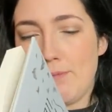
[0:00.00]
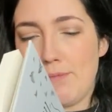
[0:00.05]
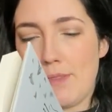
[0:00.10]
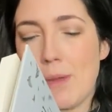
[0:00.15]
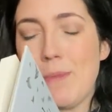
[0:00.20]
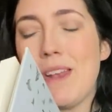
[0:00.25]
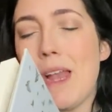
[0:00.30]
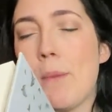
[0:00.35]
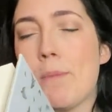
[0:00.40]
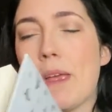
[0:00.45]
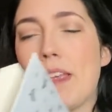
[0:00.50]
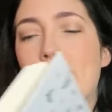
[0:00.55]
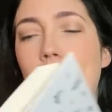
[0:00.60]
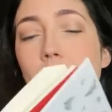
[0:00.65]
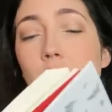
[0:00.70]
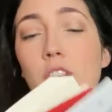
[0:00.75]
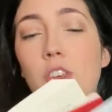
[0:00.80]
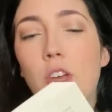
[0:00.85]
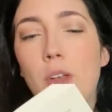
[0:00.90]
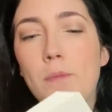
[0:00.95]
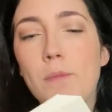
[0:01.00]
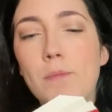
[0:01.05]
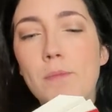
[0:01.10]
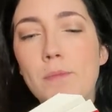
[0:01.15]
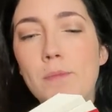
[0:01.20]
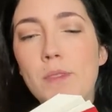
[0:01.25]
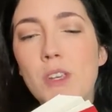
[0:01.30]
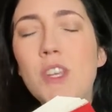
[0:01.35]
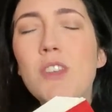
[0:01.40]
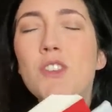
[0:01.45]
I mean, not basic, it's good.
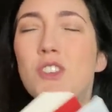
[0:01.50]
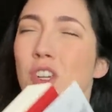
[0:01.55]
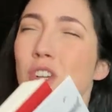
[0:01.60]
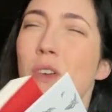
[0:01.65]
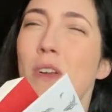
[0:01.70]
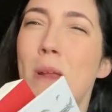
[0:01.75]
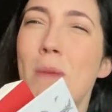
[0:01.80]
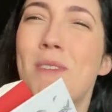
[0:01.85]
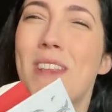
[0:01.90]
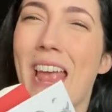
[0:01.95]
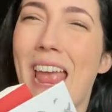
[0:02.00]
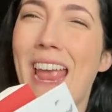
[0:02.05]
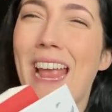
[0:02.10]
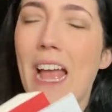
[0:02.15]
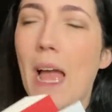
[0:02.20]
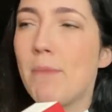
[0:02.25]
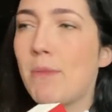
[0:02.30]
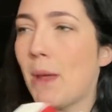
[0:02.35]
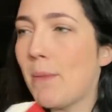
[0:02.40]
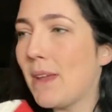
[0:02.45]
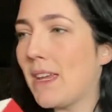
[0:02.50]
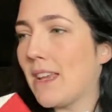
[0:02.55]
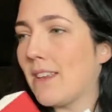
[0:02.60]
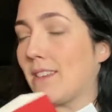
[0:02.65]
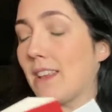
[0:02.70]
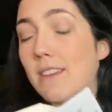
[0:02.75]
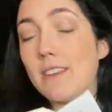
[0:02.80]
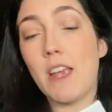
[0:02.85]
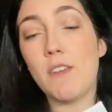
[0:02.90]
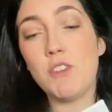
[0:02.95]
Do you know what I'm saying? I'm not making
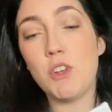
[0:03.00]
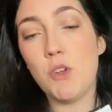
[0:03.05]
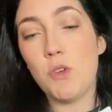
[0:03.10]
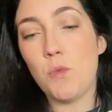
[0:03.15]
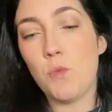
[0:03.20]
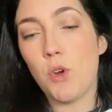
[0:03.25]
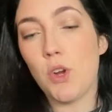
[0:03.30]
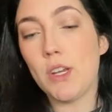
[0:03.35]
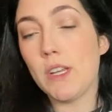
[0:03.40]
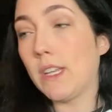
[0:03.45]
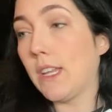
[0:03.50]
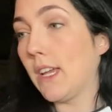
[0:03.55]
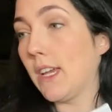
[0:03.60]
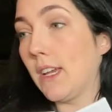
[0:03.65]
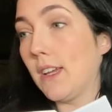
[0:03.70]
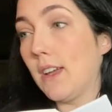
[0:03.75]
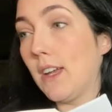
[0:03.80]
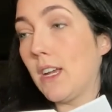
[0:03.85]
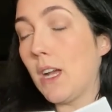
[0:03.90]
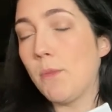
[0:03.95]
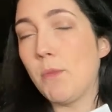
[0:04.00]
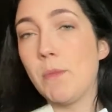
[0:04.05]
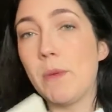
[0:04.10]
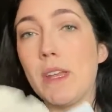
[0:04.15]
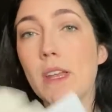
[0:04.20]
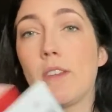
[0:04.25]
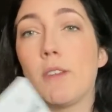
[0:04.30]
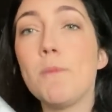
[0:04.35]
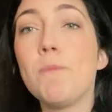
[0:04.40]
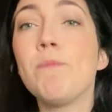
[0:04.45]
sense. I have to go to work in like a couple
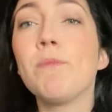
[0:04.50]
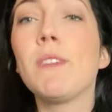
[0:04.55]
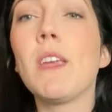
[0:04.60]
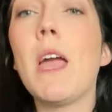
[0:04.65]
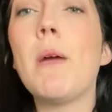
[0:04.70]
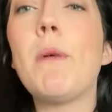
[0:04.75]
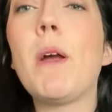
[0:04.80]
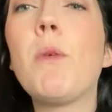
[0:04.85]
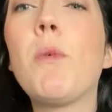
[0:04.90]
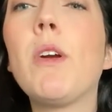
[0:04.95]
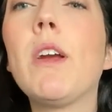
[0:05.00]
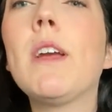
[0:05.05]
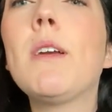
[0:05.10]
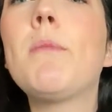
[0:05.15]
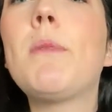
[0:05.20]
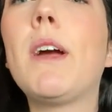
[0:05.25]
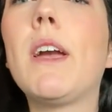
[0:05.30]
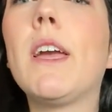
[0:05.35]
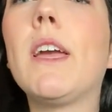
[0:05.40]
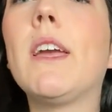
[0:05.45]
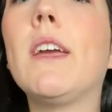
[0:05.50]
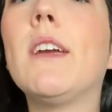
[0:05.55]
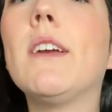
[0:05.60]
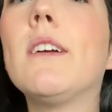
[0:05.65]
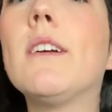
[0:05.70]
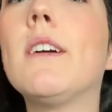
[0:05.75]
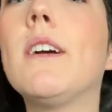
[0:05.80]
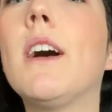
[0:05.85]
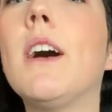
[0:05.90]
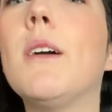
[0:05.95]
minutes. Am I wearing my
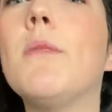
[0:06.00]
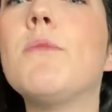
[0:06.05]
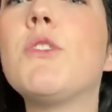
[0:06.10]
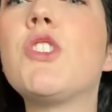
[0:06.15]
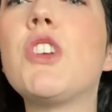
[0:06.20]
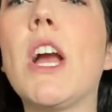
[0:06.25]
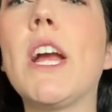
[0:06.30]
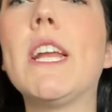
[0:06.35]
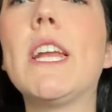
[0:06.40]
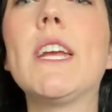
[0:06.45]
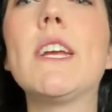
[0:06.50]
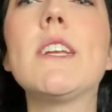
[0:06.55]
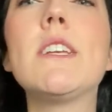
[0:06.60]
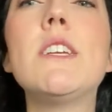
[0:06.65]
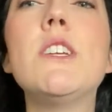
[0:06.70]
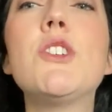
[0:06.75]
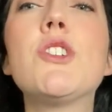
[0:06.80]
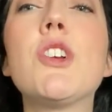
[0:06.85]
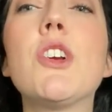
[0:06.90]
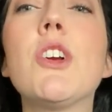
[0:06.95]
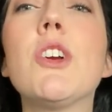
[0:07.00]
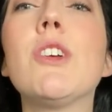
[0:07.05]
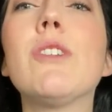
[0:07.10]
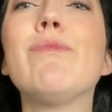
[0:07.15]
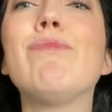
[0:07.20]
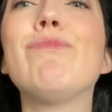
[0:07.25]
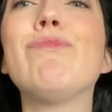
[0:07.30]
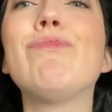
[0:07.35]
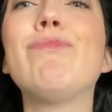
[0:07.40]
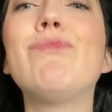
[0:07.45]
Shining t-shirt?
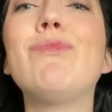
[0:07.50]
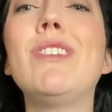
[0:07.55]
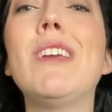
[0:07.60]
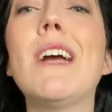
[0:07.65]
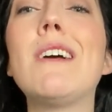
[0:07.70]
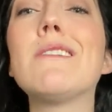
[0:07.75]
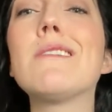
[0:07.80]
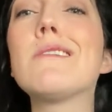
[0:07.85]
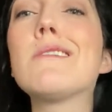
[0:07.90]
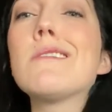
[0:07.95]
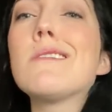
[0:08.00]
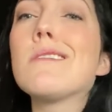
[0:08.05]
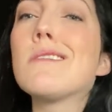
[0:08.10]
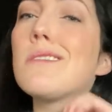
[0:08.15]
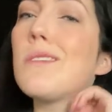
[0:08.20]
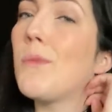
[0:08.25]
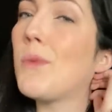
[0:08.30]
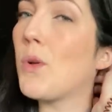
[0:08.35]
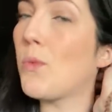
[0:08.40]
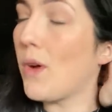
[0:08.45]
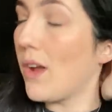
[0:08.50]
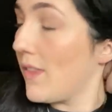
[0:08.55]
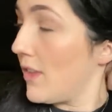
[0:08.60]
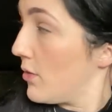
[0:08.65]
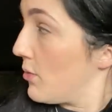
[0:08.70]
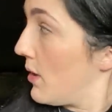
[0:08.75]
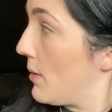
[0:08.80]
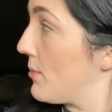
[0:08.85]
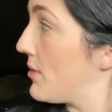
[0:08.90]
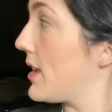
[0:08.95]
Yes. I'm gonna wear
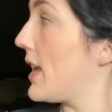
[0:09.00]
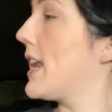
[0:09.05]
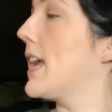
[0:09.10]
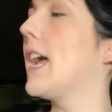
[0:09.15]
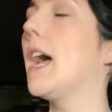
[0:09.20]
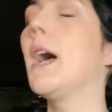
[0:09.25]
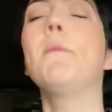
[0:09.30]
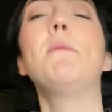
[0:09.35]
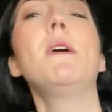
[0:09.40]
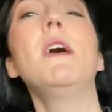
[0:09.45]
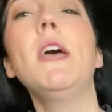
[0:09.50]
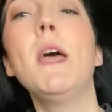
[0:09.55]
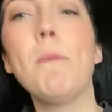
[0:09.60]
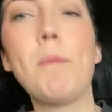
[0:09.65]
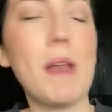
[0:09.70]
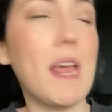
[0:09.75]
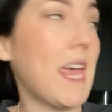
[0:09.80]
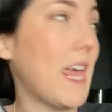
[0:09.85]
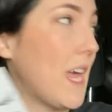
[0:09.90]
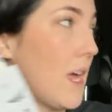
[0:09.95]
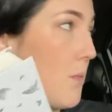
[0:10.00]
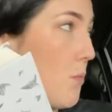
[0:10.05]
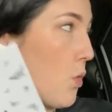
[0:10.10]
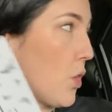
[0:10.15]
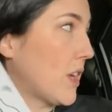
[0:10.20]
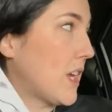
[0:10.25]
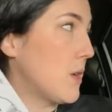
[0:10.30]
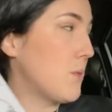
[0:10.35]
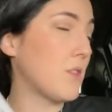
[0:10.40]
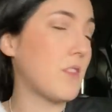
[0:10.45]
this while I'm setting up, but I am
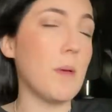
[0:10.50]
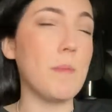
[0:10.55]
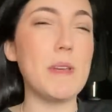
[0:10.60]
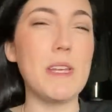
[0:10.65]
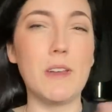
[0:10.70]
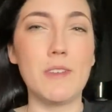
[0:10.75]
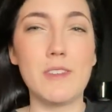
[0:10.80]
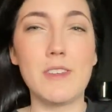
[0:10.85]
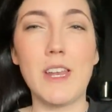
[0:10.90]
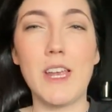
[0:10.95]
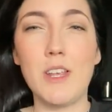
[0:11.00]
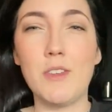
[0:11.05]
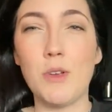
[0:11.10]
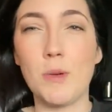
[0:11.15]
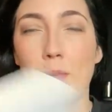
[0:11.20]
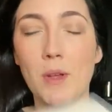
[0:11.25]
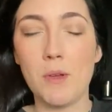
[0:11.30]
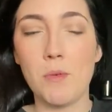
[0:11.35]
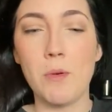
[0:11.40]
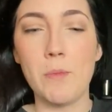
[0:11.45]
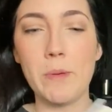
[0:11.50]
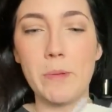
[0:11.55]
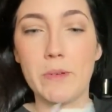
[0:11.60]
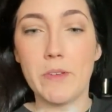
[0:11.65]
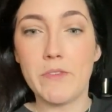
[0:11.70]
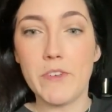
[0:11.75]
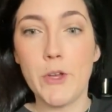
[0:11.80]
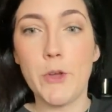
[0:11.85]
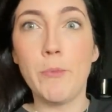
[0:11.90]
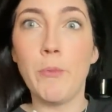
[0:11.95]
working with somebody else today, so I probably won't be able to
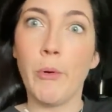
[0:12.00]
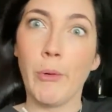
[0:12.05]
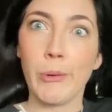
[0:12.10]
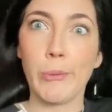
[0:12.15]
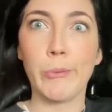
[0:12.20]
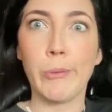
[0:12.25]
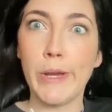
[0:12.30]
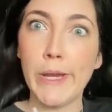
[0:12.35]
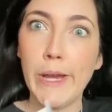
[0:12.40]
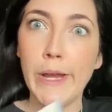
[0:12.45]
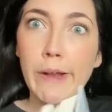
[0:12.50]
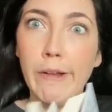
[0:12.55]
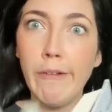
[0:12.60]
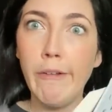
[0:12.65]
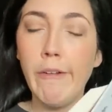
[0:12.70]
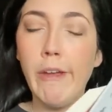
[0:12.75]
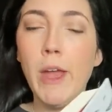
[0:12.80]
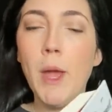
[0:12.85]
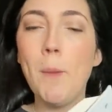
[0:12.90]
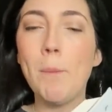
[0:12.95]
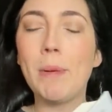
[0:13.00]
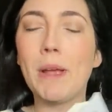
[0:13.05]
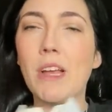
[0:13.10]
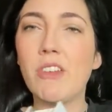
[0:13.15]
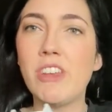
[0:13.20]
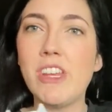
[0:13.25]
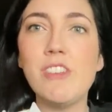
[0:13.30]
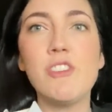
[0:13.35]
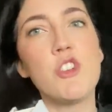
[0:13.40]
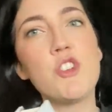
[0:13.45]
film or read
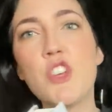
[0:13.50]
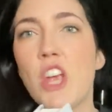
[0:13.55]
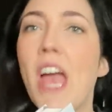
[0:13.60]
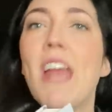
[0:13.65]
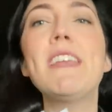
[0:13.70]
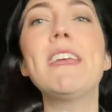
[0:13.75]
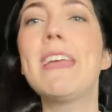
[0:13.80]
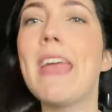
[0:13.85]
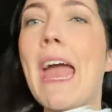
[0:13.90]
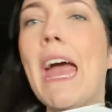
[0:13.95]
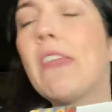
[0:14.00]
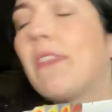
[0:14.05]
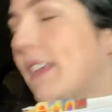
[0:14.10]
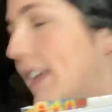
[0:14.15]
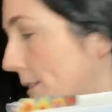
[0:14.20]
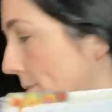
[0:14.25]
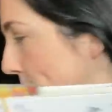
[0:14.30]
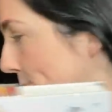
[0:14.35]
because he's a chatty Cathy.